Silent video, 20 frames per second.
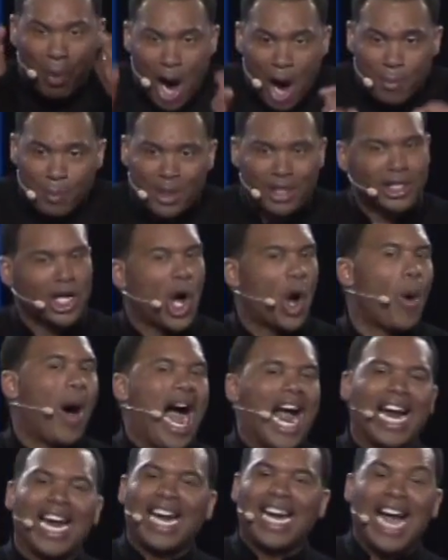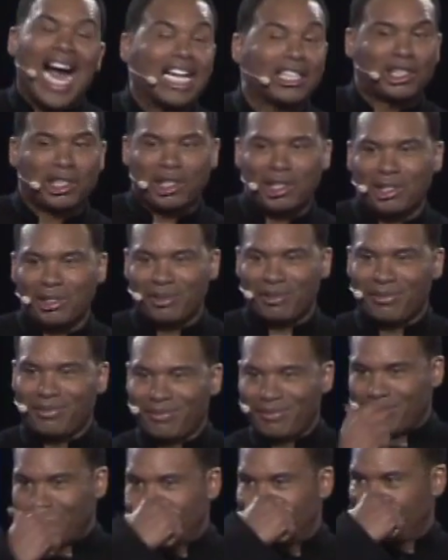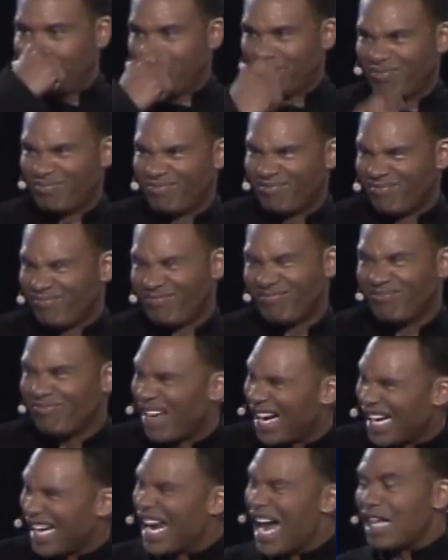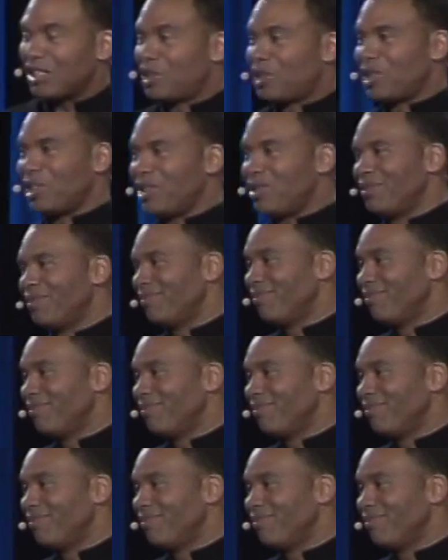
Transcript: purpose, oh, I got you. I got you.